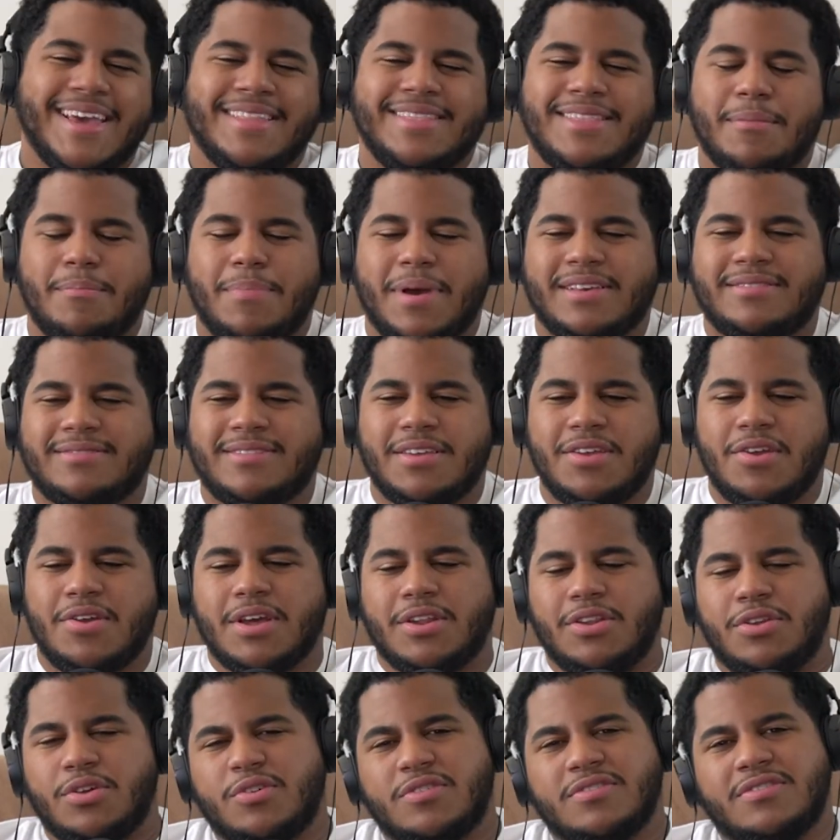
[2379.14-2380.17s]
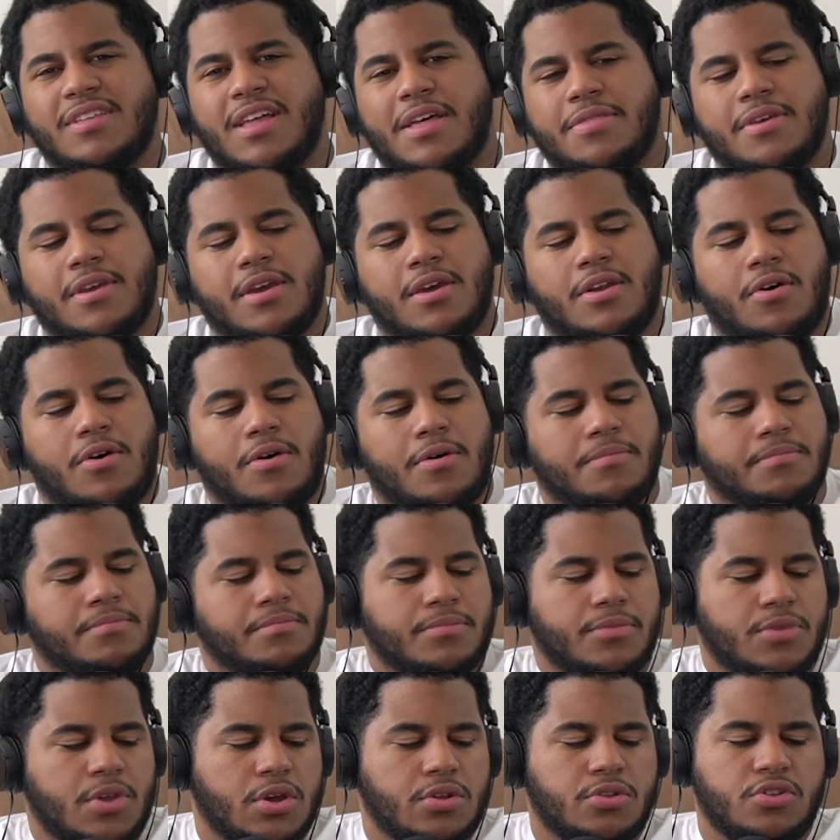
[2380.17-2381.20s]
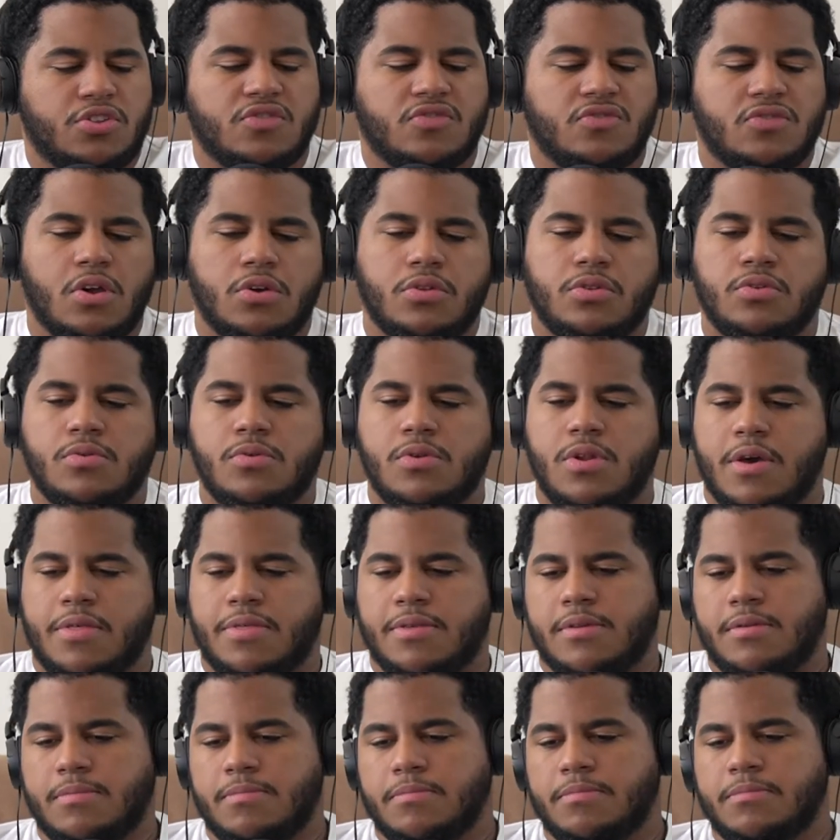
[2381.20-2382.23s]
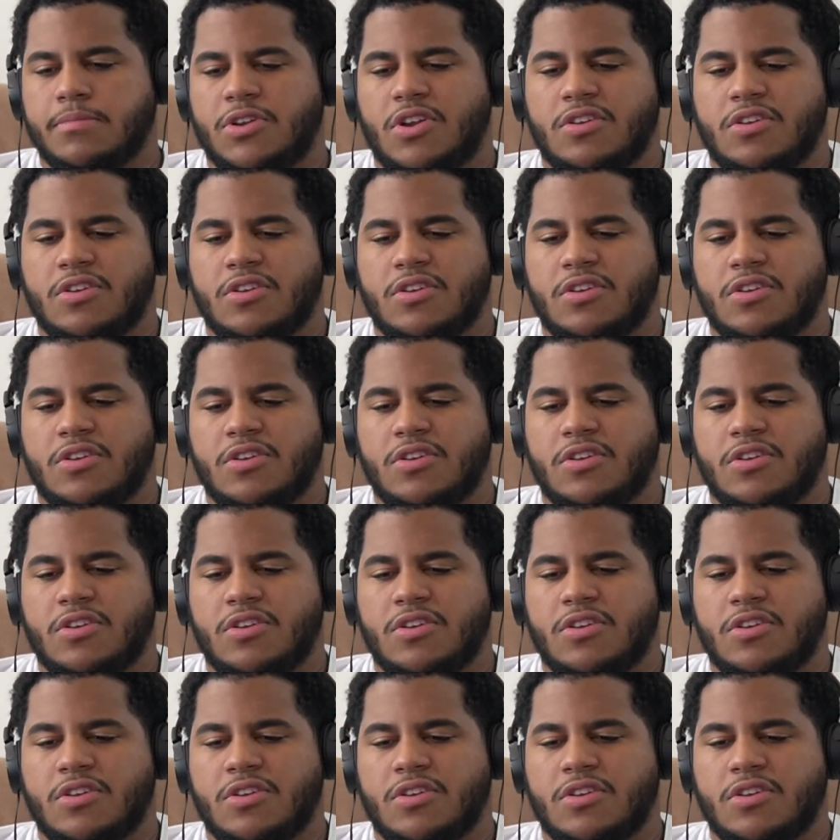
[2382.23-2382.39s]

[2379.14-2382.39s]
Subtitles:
The best thing you could do is nothing at all. You just don't do nothing.